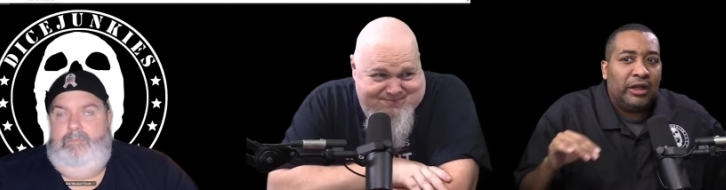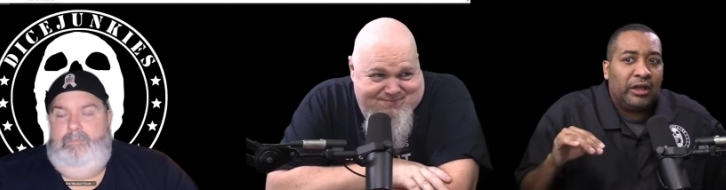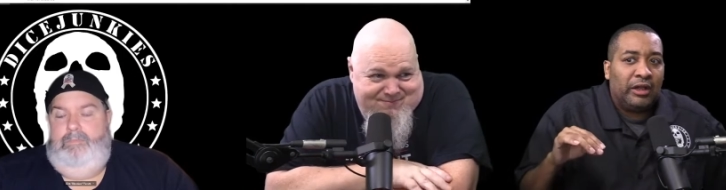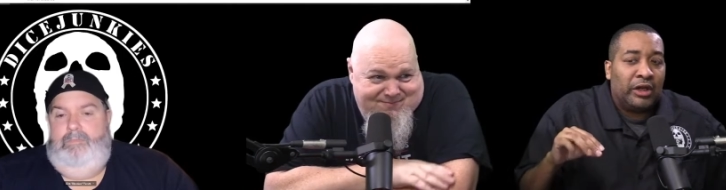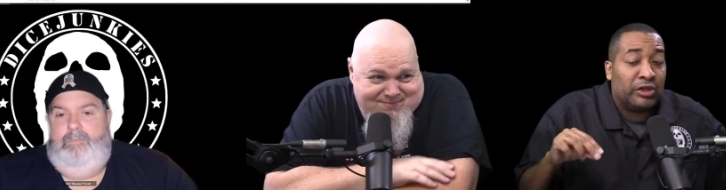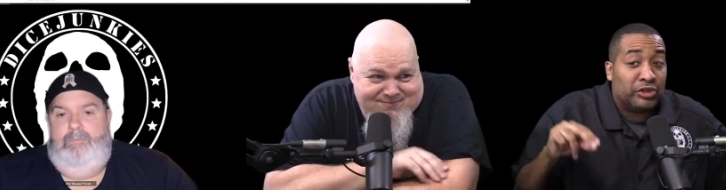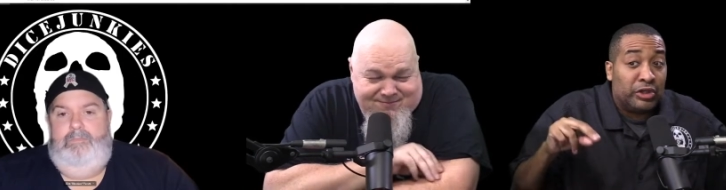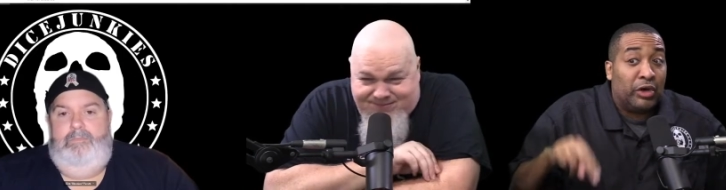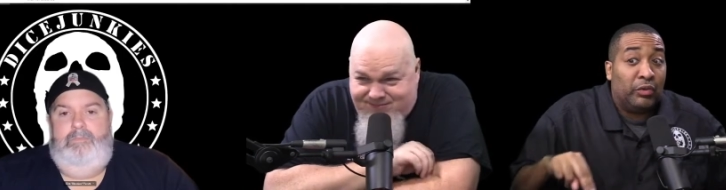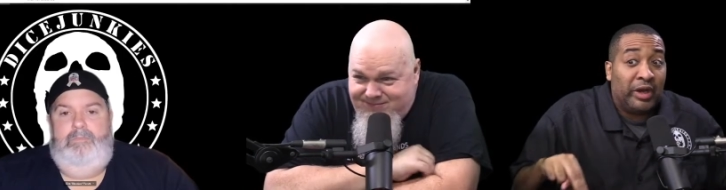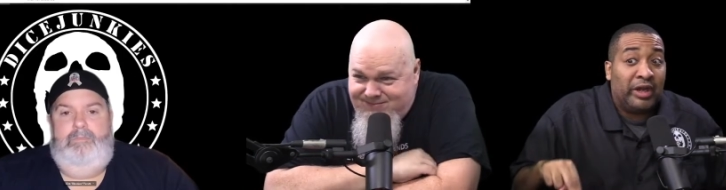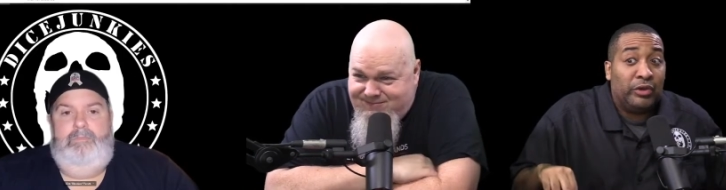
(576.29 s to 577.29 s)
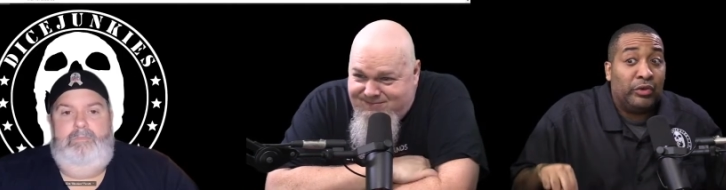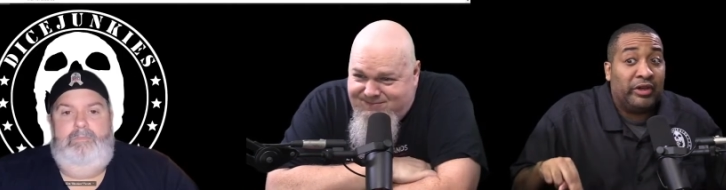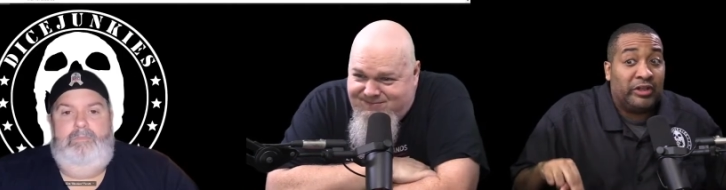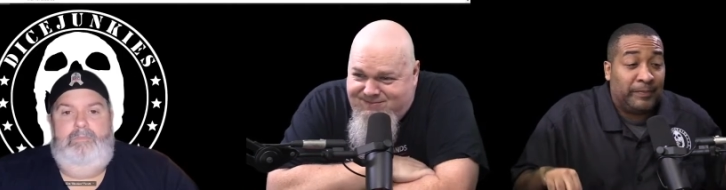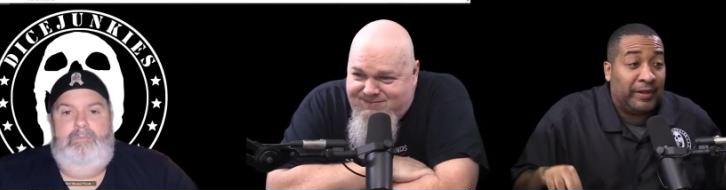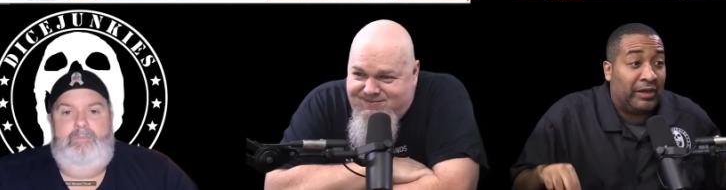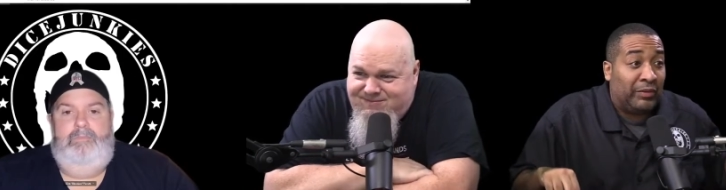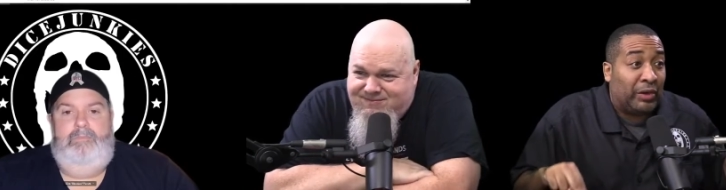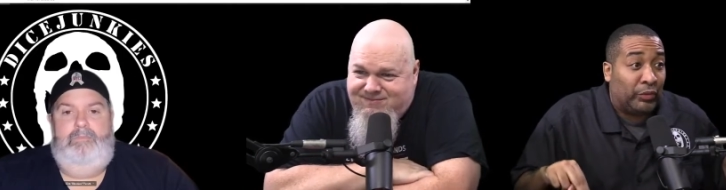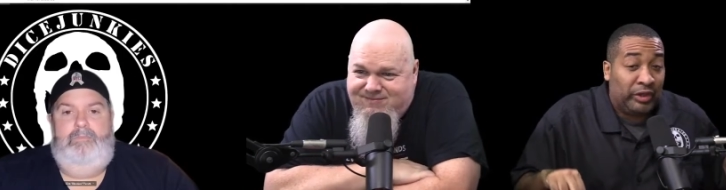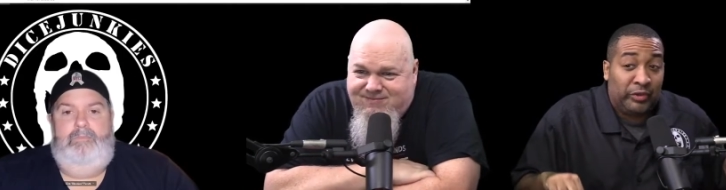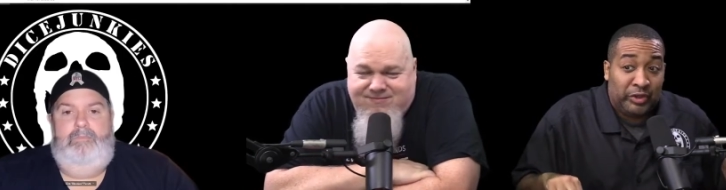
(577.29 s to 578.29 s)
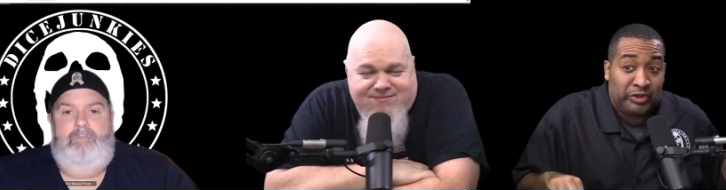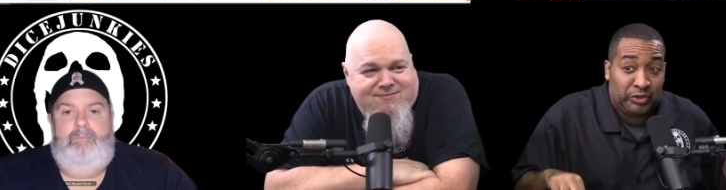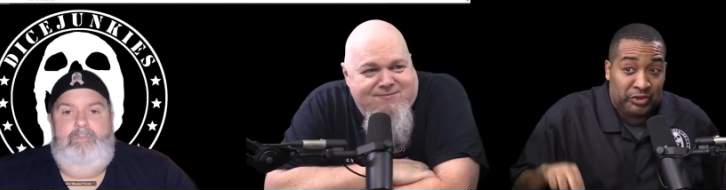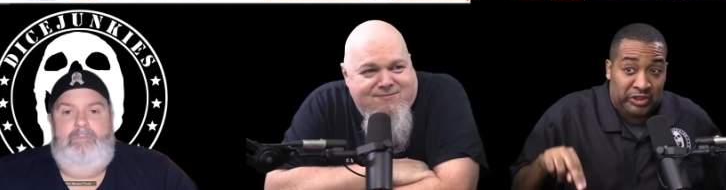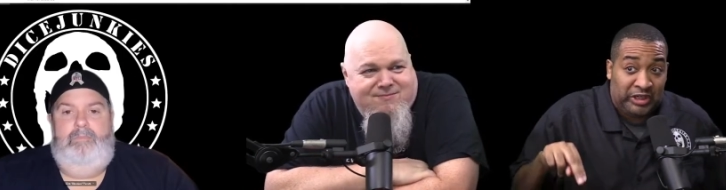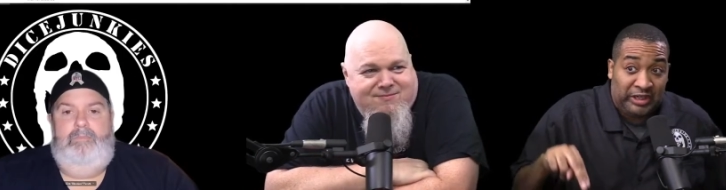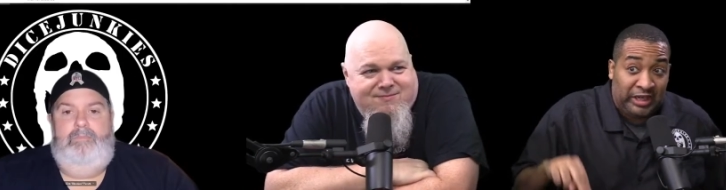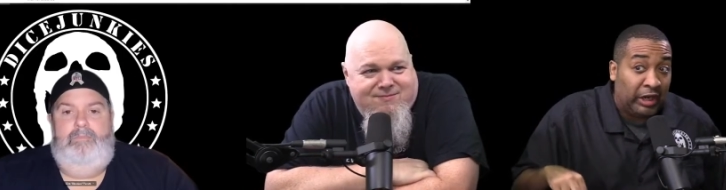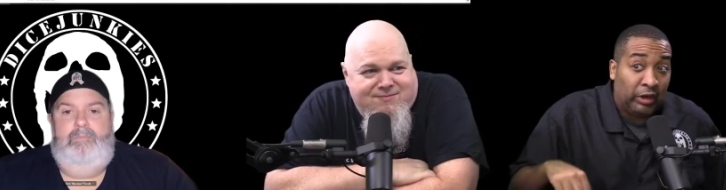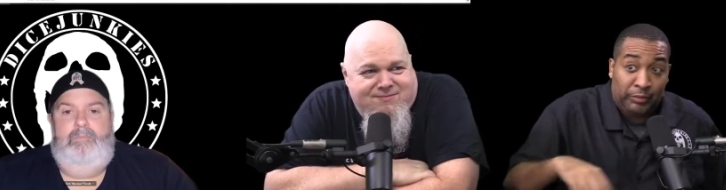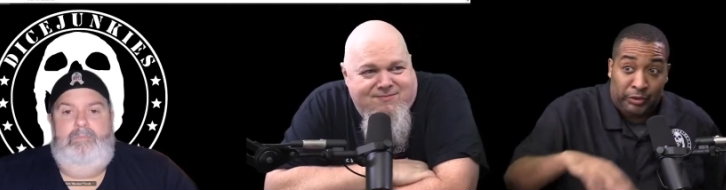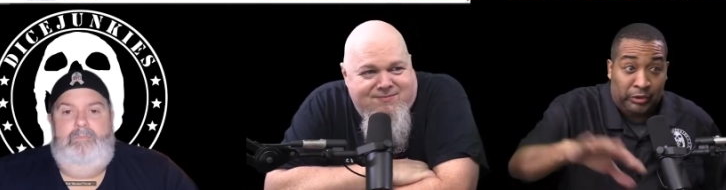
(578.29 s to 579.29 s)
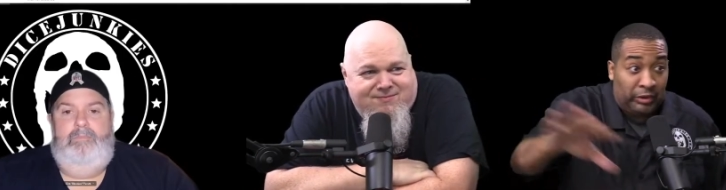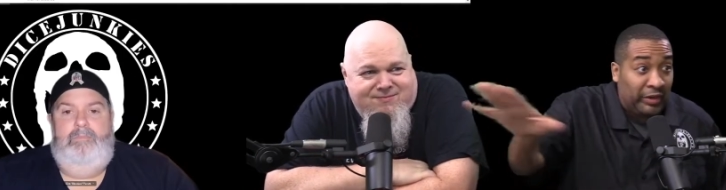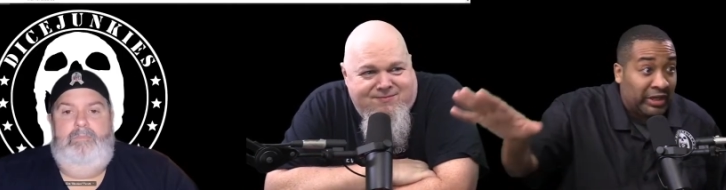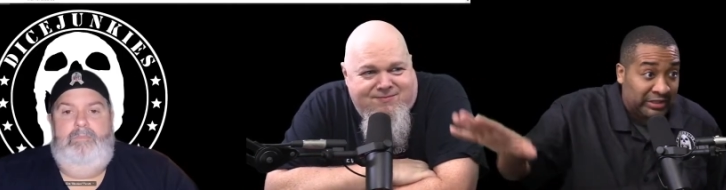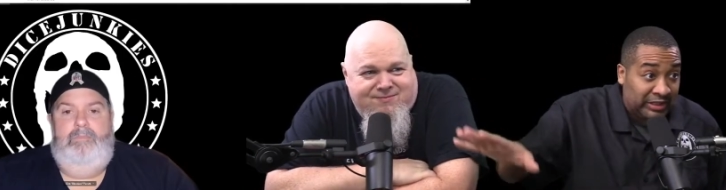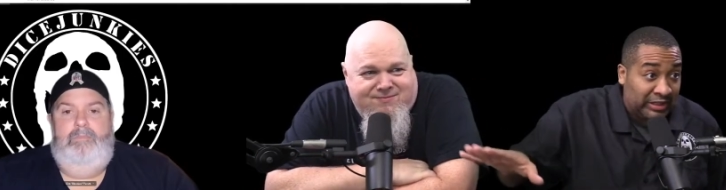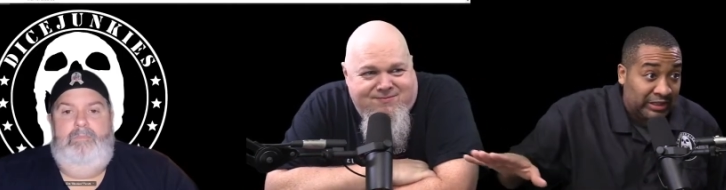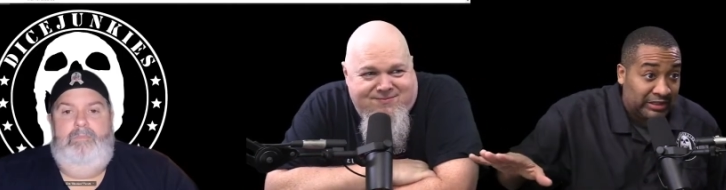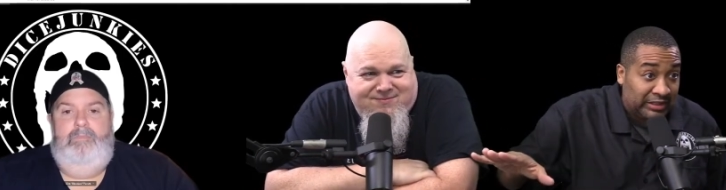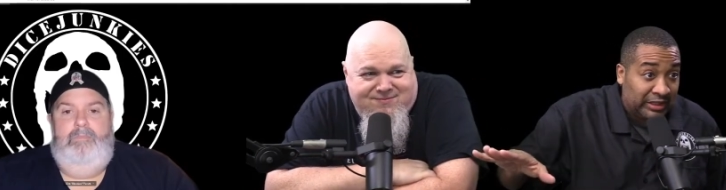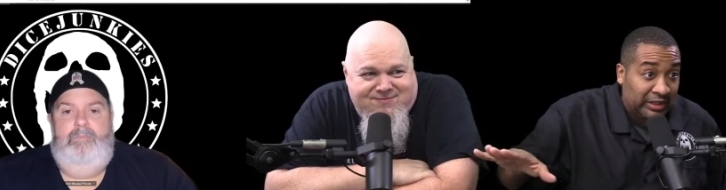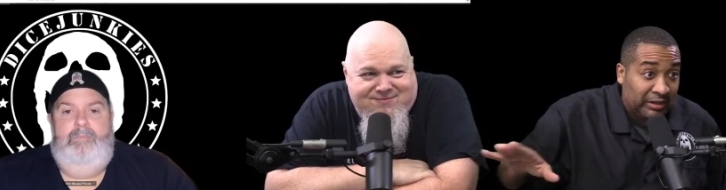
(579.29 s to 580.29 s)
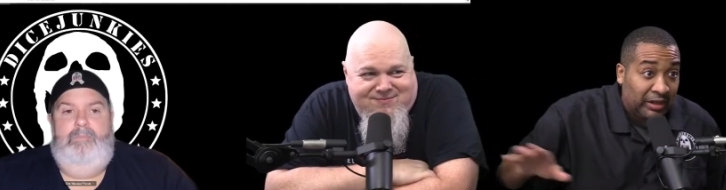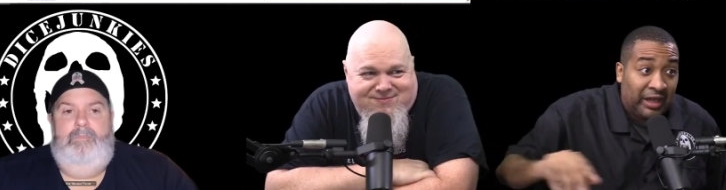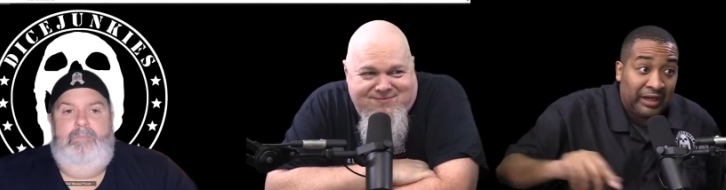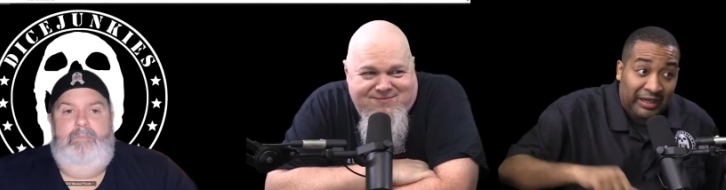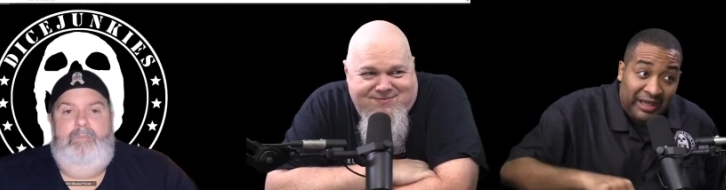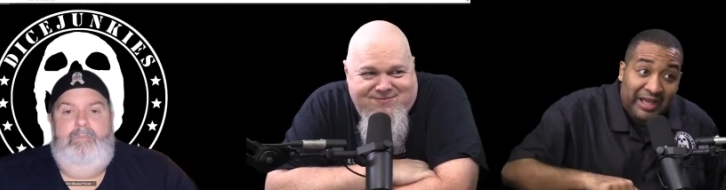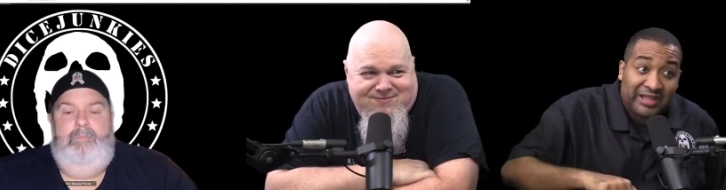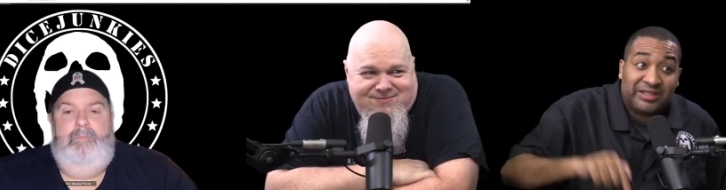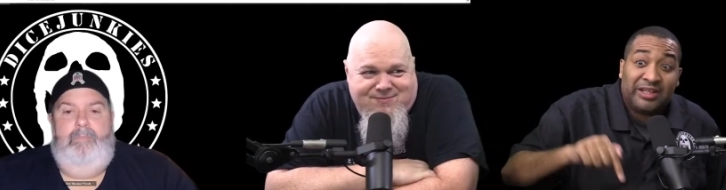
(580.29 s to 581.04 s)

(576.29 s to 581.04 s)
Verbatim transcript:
Speaker 1: There's no way you can explain why Reed Richards didn't help during the rest of this, unless